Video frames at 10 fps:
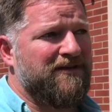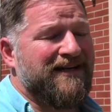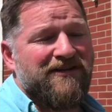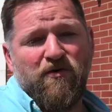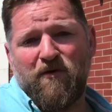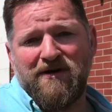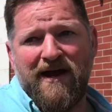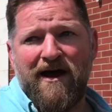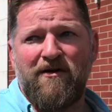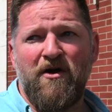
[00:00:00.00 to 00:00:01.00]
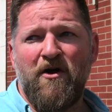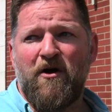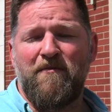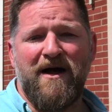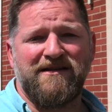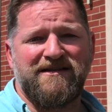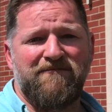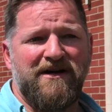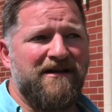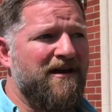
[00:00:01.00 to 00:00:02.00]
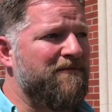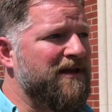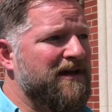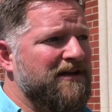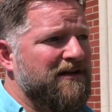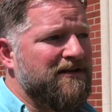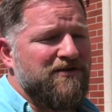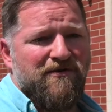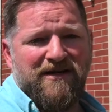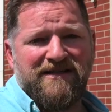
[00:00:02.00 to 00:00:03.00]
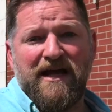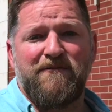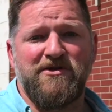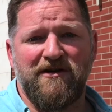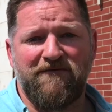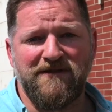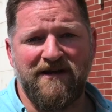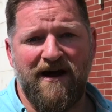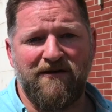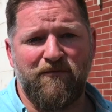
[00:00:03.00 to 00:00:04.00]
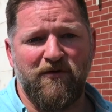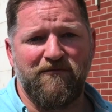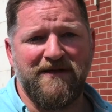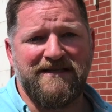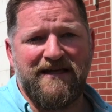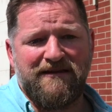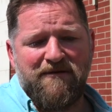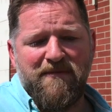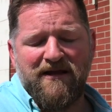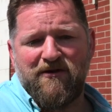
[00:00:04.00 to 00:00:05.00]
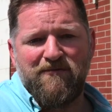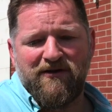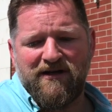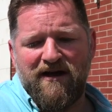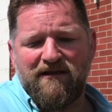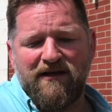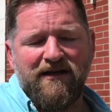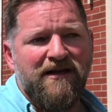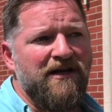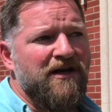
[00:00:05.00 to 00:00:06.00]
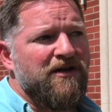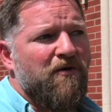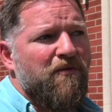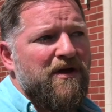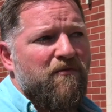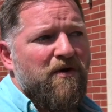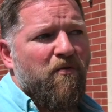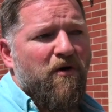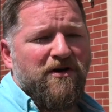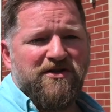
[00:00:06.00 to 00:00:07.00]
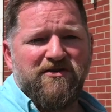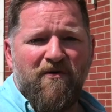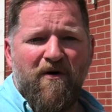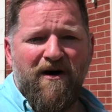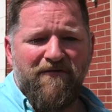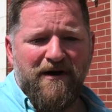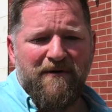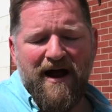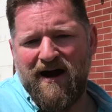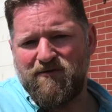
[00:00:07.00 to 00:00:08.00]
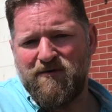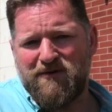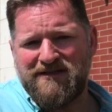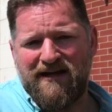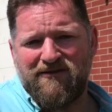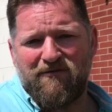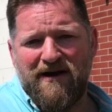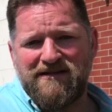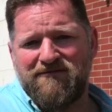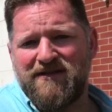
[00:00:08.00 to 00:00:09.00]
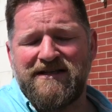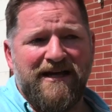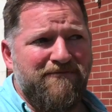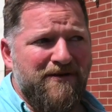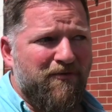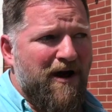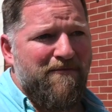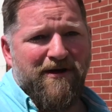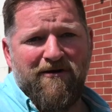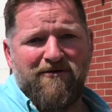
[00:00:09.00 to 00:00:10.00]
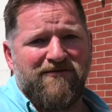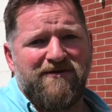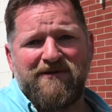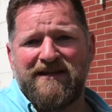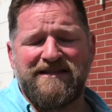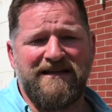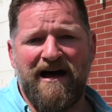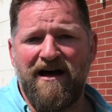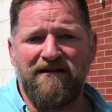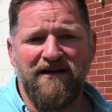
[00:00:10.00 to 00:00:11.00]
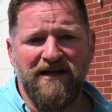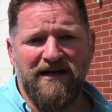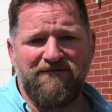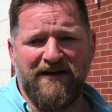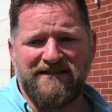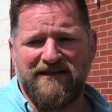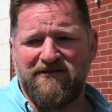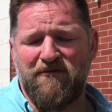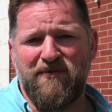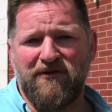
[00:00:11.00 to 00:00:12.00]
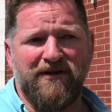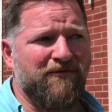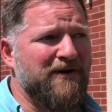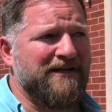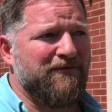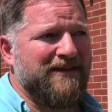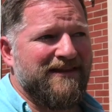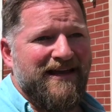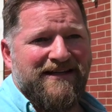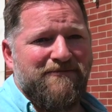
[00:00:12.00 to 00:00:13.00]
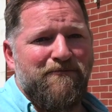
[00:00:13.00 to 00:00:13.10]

getting torn down, or about somebody coming in and doing damaging facade improvements that make their building ugly. We worry so often about how do we protect the rights of the deadbeat property owner, somebody that's not investing in their building, when that's